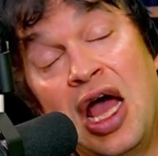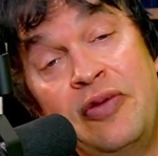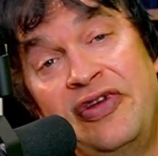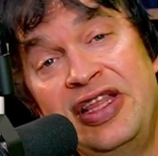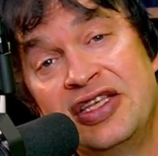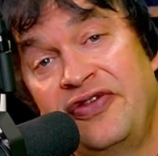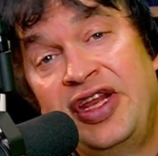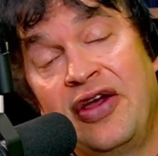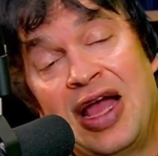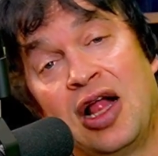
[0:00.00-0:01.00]
hopefully this
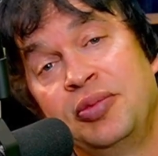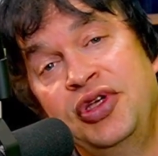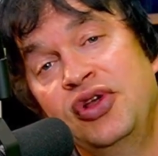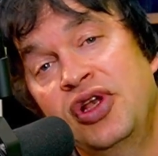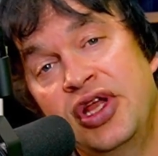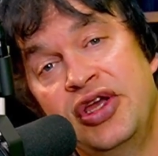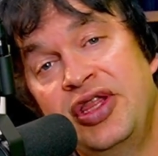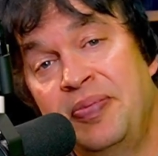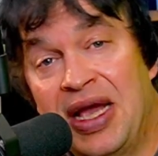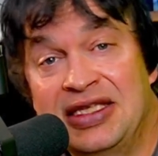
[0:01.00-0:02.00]
video helped you learn
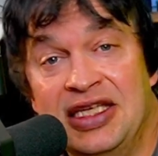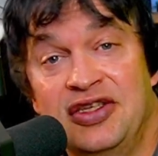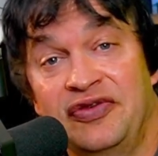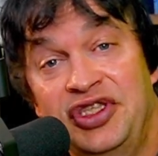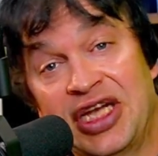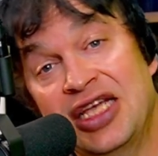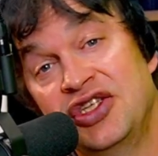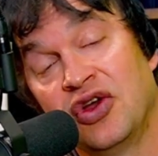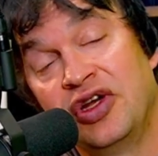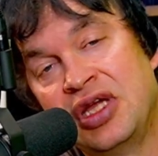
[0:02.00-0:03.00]
the basics of
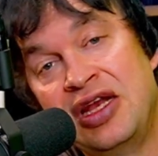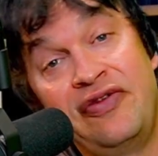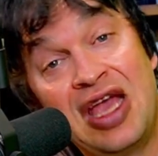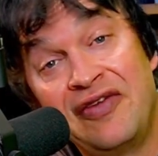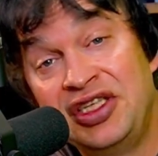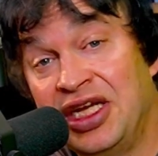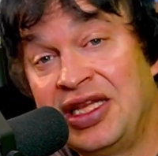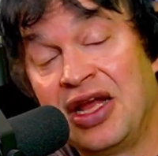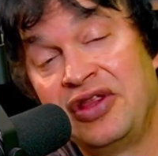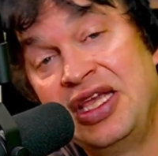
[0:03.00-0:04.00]
JSON, and if you haven't
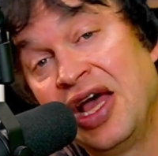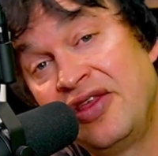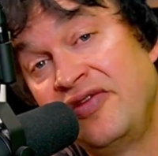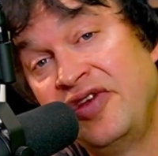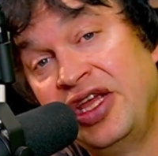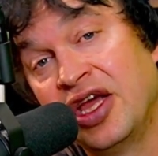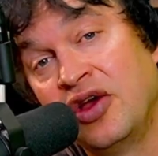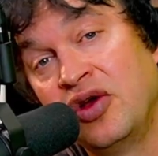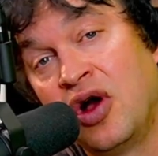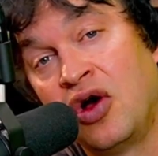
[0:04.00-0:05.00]
checked out the other
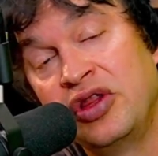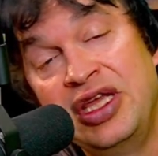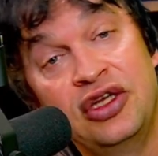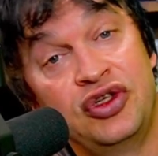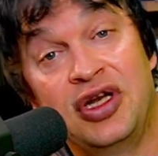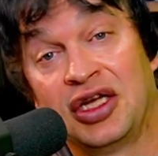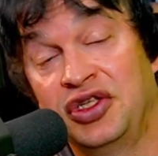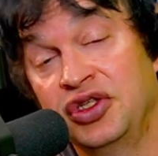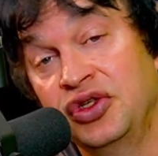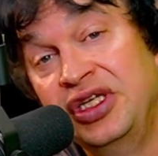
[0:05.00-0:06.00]
video on the
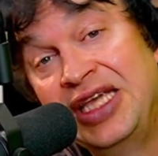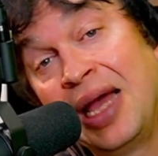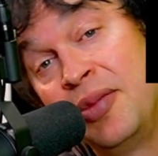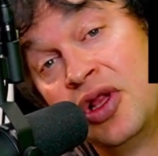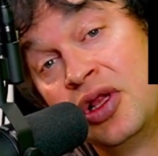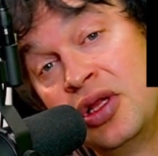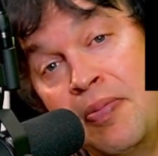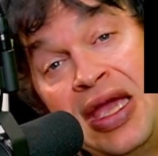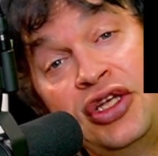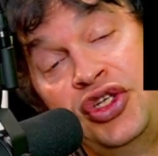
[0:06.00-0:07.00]
introduction to YAML,
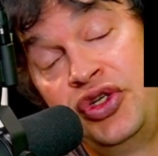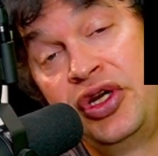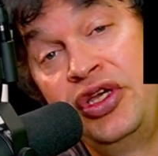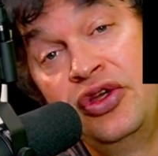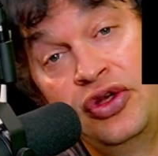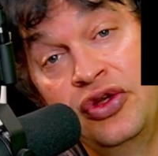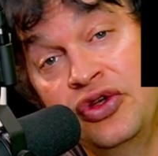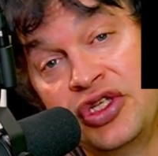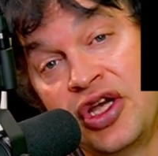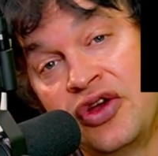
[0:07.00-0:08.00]
make sure you do
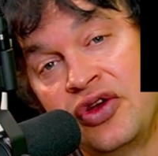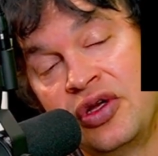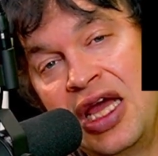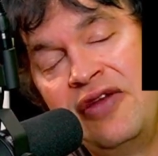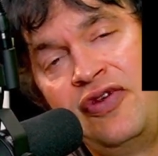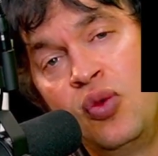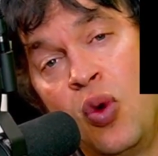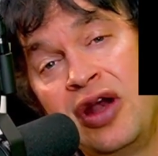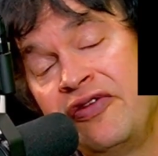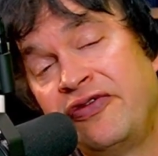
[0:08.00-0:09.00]
so. And if you
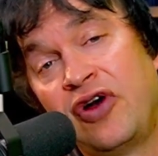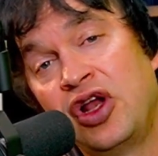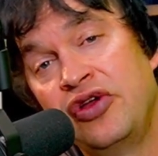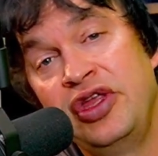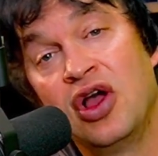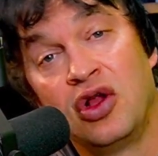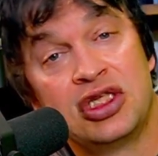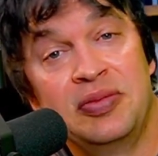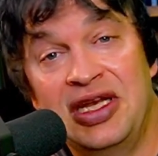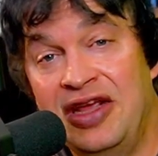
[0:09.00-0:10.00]
want to follow the
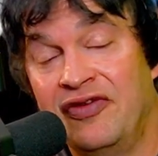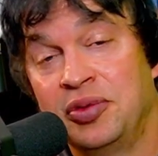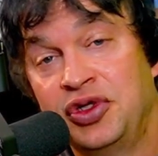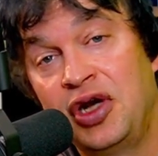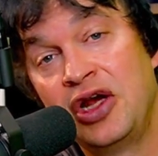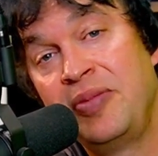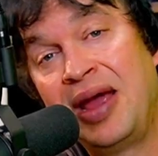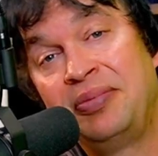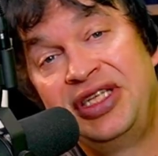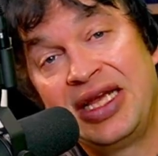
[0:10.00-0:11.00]
Ultimate DevOps
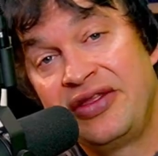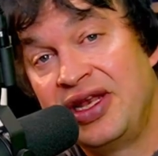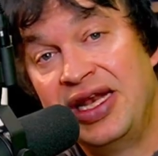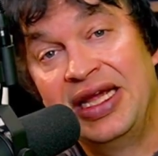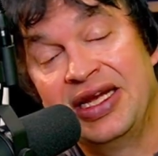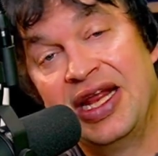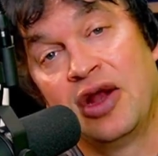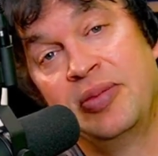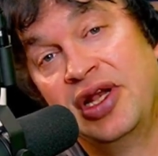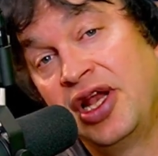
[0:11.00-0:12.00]
roadmap, check the link
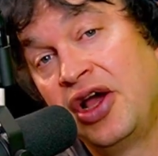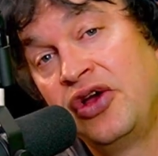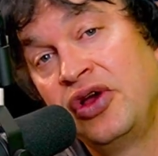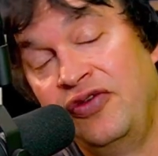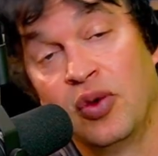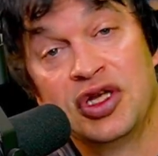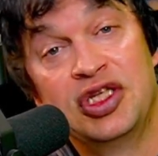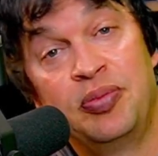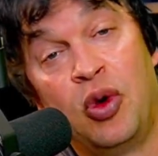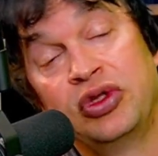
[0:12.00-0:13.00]
down below. If you want to
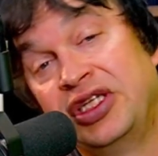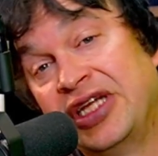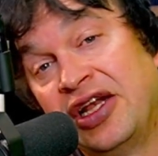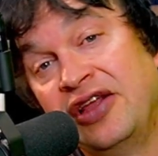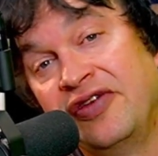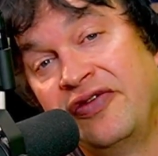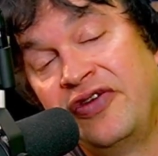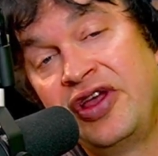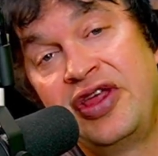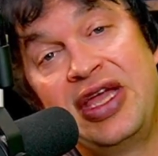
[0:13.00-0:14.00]
support the channel even
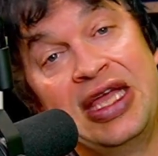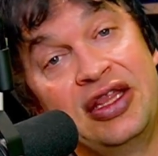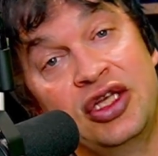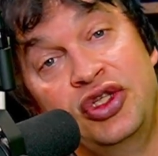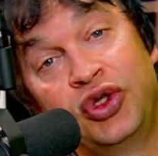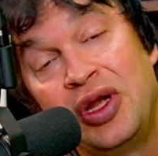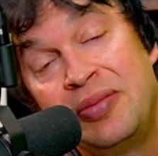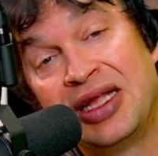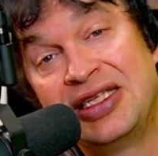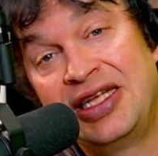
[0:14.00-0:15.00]
further, hit the join
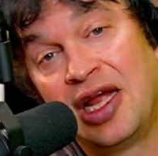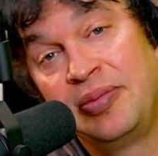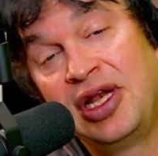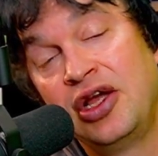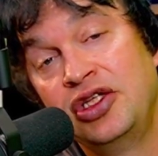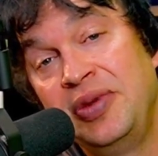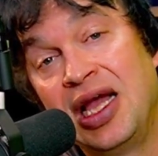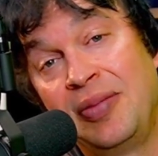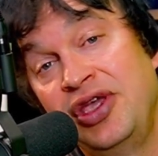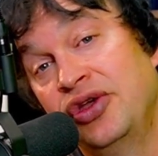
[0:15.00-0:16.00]
button down below to
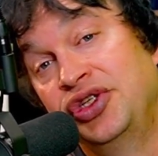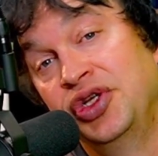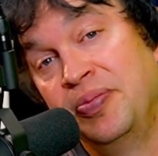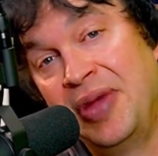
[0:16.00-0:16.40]
become a YouTube